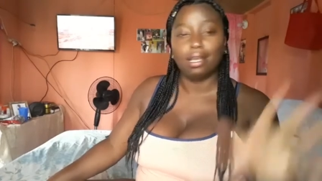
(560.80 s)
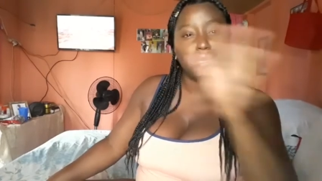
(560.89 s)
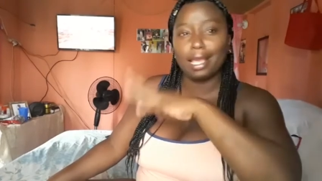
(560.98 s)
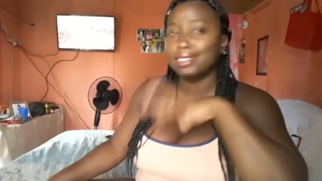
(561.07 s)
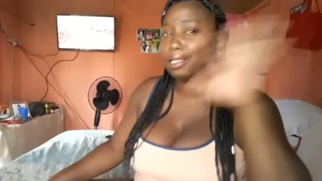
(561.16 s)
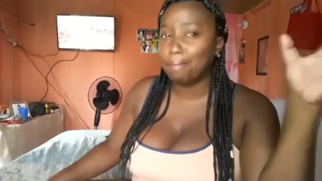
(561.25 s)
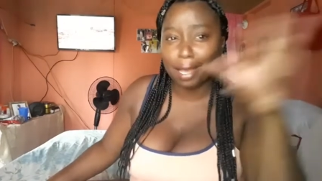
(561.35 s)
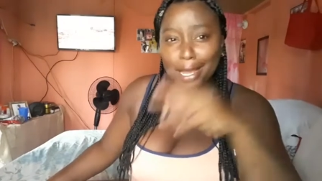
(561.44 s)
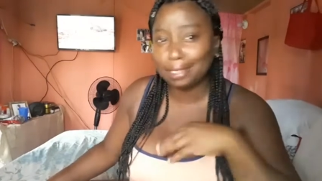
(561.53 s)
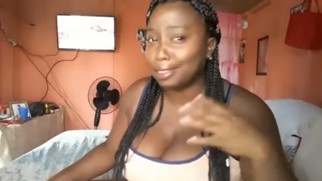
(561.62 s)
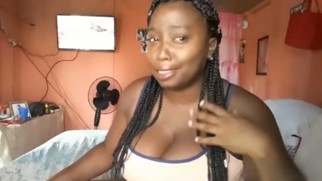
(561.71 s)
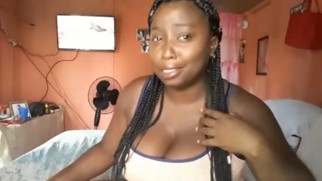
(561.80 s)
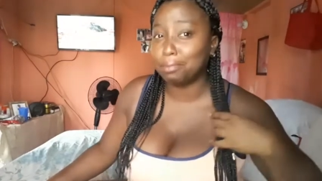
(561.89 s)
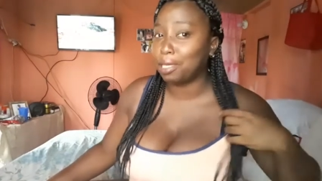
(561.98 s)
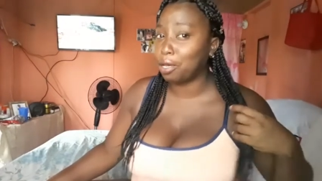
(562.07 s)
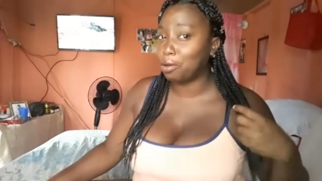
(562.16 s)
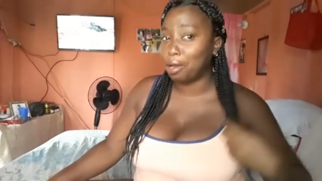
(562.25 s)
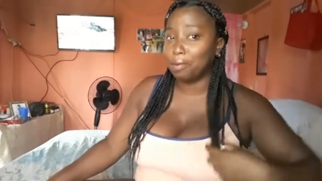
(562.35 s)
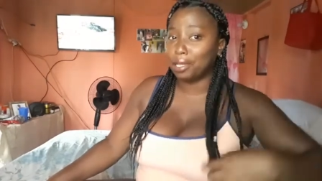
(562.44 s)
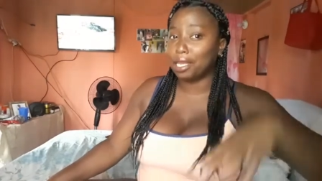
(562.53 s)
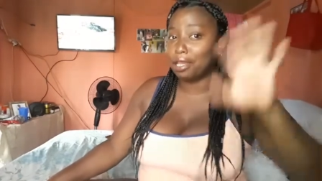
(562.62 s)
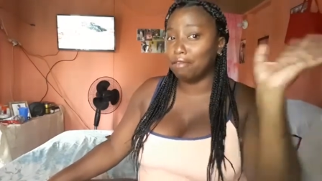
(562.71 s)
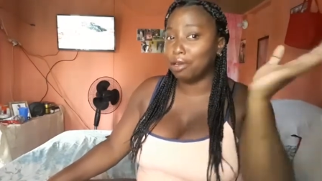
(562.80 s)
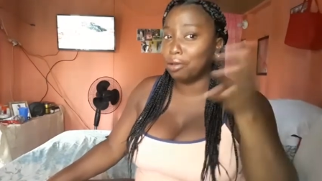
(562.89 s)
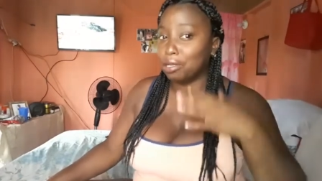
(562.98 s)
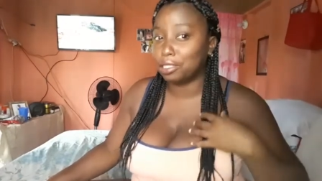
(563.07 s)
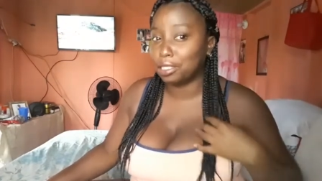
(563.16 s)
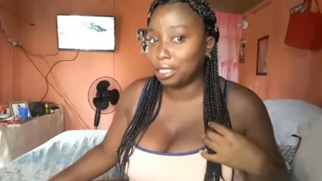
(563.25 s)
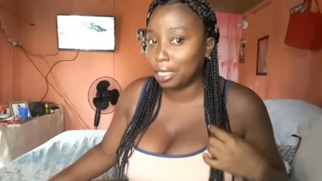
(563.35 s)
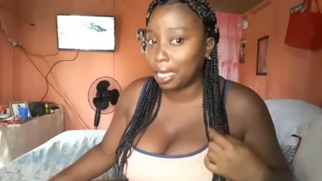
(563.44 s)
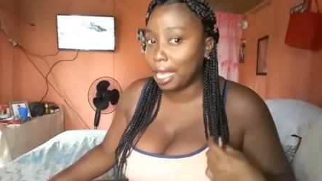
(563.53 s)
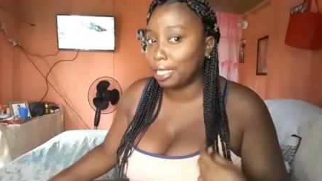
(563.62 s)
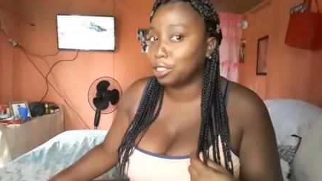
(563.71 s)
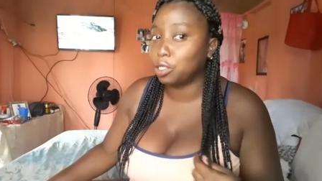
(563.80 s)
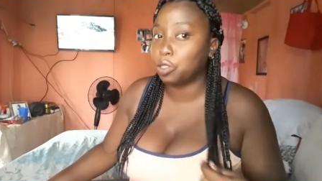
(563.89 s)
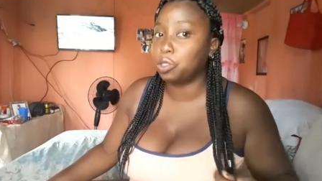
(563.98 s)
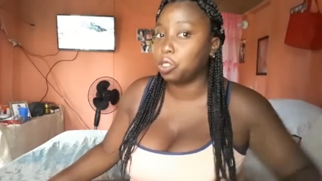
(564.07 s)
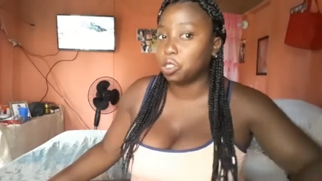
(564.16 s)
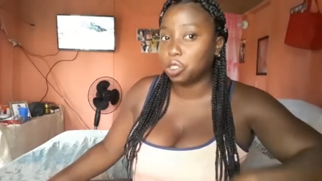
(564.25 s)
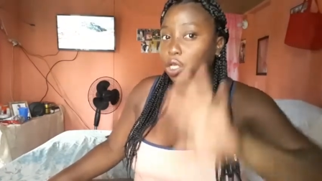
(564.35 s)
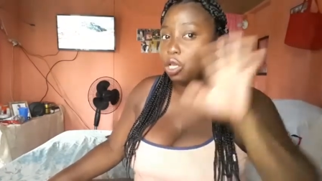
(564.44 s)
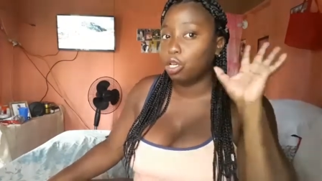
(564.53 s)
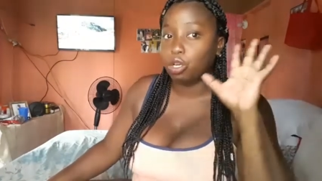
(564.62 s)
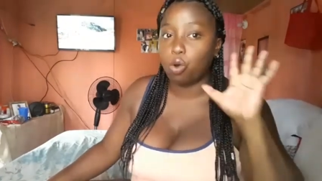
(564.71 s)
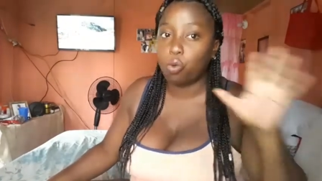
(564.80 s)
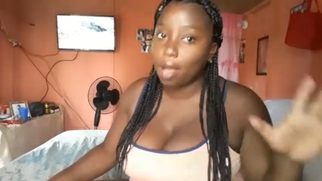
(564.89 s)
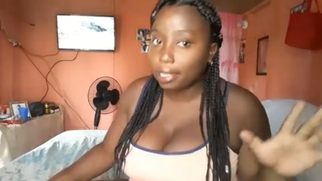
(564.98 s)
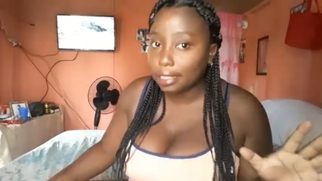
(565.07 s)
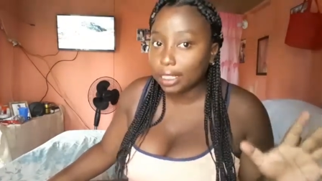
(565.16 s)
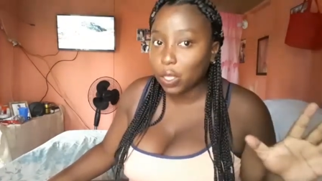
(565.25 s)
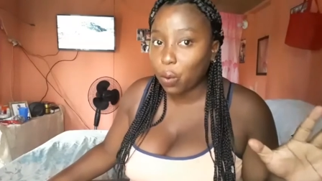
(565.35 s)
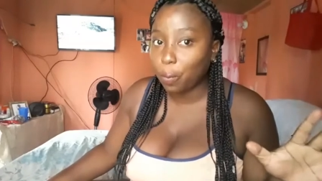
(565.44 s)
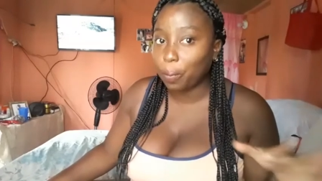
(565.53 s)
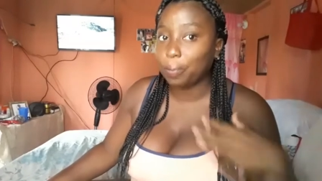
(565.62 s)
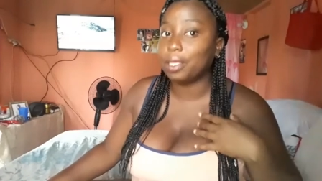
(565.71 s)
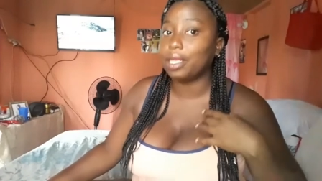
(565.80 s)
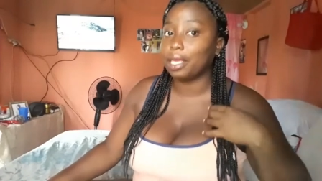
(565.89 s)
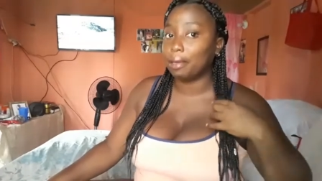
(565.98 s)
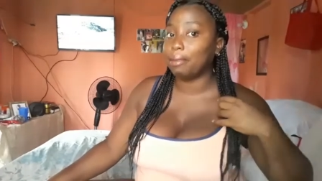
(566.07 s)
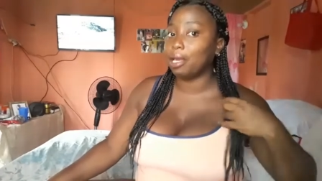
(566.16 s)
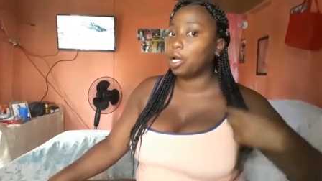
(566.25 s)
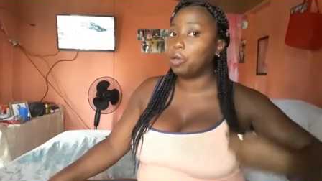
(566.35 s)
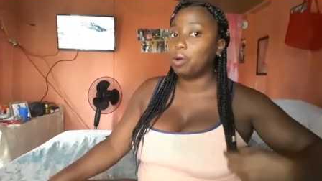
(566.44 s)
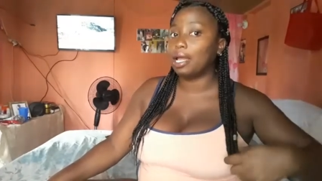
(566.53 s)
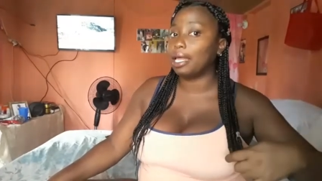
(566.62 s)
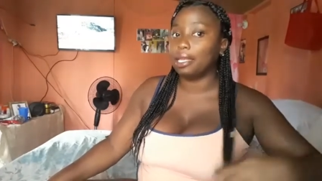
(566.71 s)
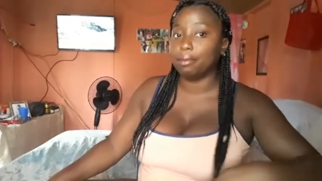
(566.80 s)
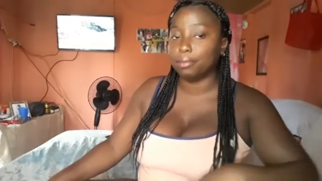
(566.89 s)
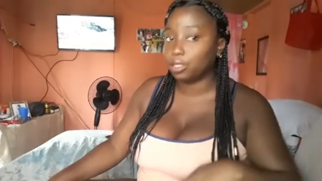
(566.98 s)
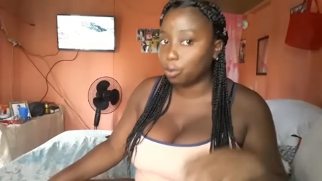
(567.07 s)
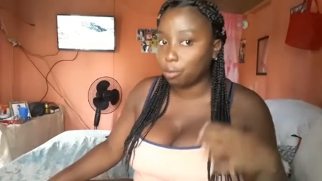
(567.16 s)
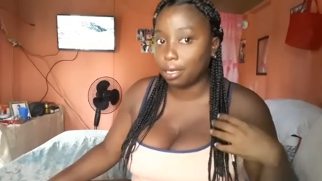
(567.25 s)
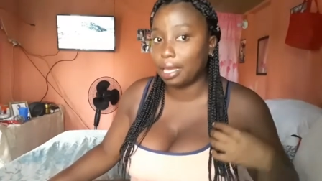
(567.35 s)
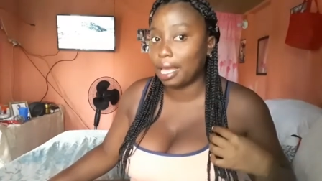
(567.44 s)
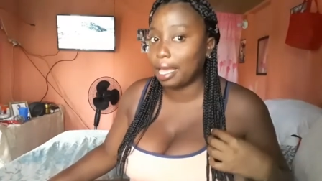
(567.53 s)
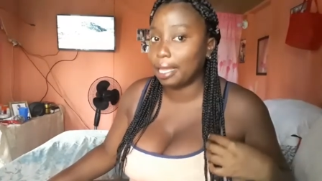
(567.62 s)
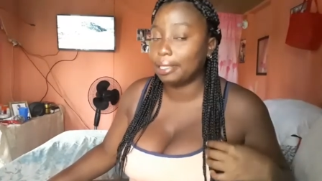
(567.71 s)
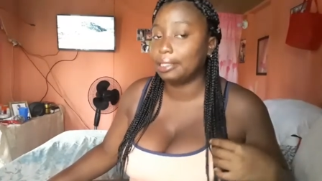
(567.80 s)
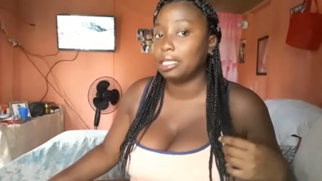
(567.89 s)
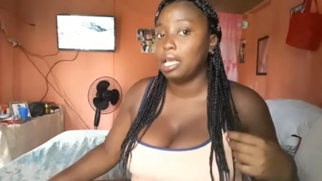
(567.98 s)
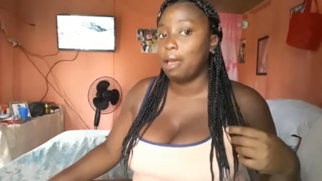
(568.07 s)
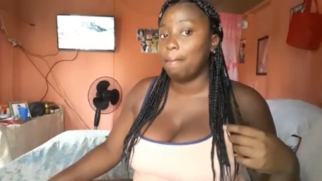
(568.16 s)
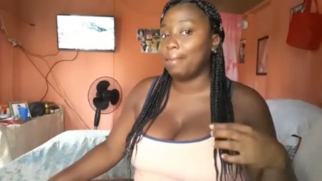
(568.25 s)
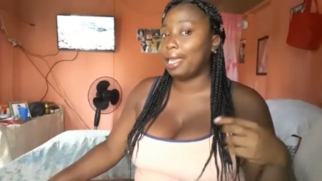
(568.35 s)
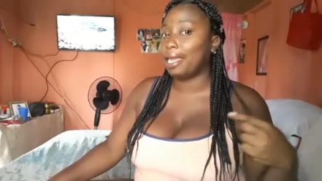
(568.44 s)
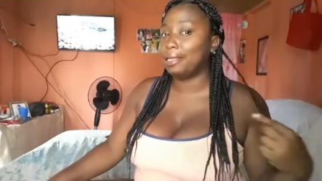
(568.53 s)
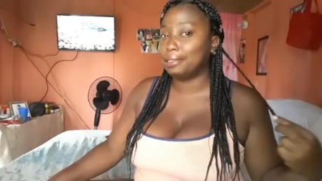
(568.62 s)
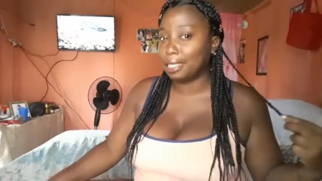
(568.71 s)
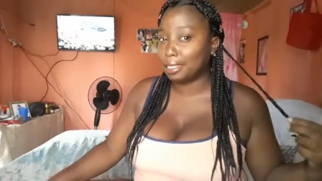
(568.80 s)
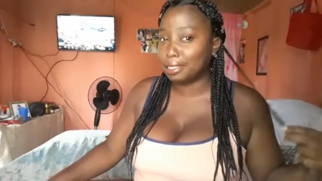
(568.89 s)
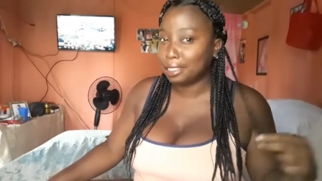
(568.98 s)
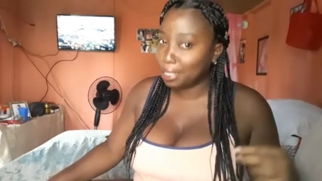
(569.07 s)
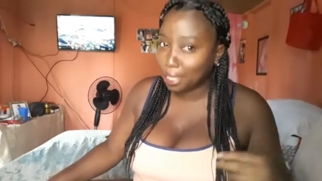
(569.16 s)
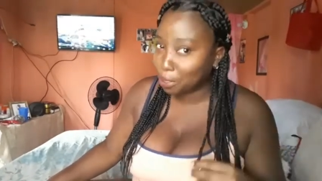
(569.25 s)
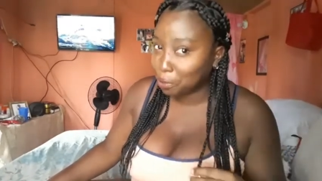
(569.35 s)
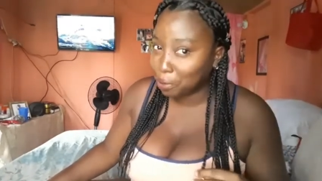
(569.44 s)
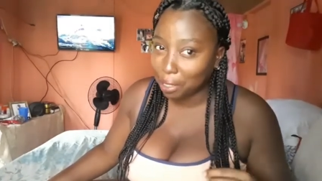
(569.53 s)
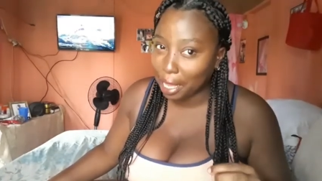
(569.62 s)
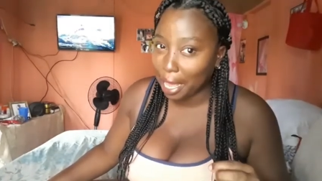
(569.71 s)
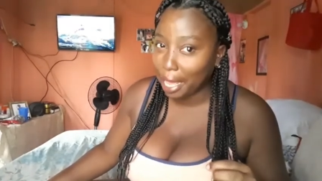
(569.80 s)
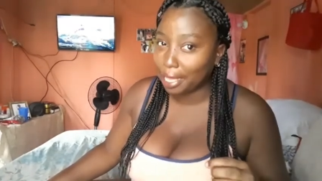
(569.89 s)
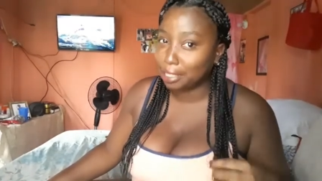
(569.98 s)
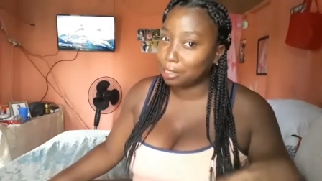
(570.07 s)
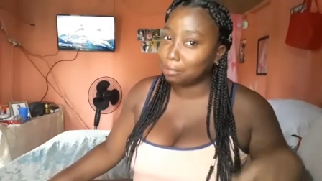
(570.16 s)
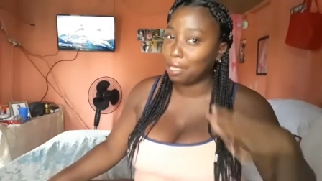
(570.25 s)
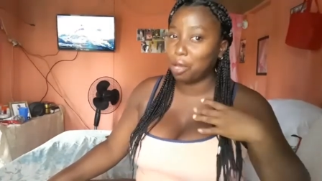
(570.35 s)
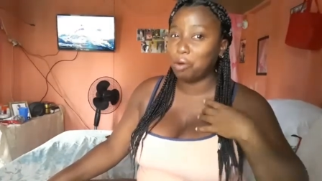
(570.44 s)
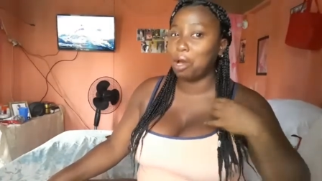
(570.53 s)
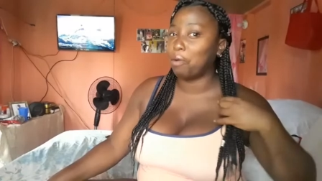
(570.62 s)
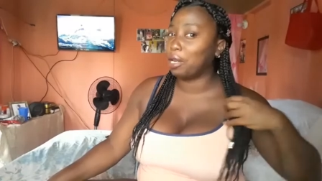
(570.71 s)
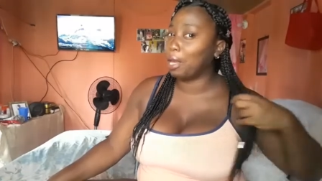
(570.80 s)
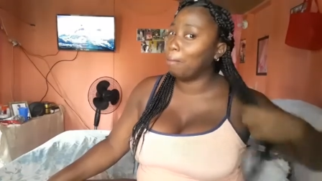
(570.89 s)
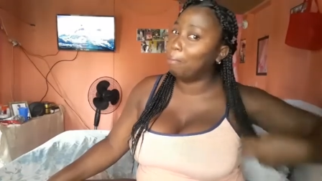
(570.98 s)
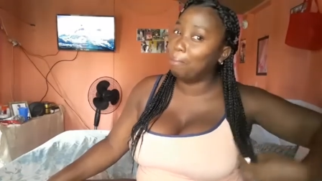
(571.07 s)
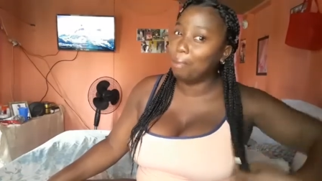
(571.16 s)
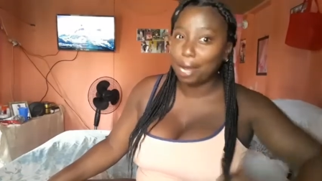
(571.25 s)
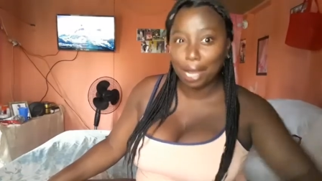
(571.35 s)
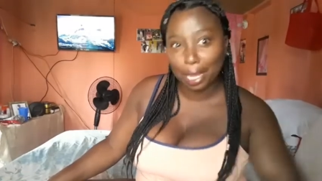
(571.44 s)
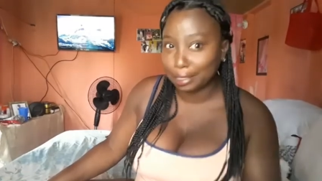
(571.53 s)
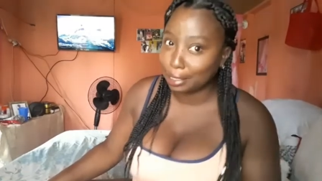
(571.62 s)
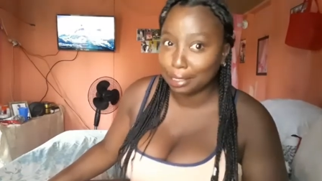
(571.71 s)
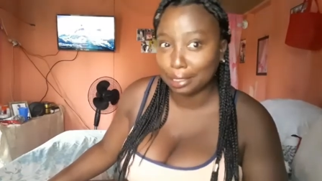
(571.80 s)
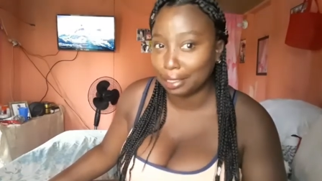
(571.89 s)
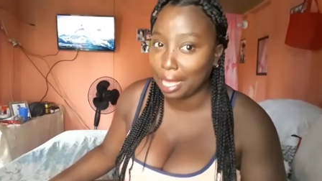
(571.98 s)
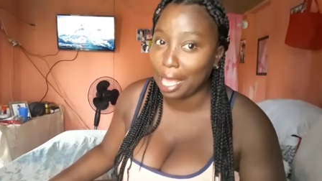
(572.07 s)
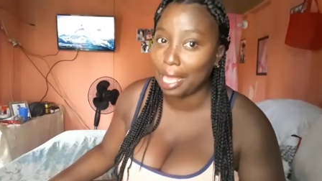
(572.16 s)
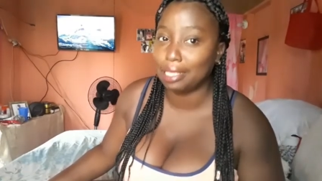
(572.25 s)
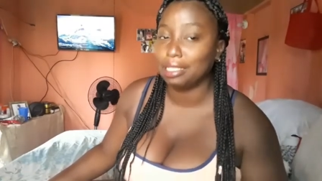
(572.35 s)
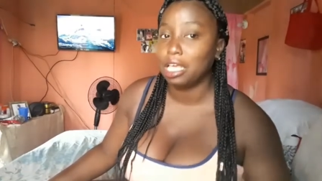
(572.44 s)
guys, a bag of things me I go on with every little thing, guys. Nothing just no one something. Yeah, me I go do all of them something, the guys. Me entertain on the guys. Me I go on with a bag of things, guys.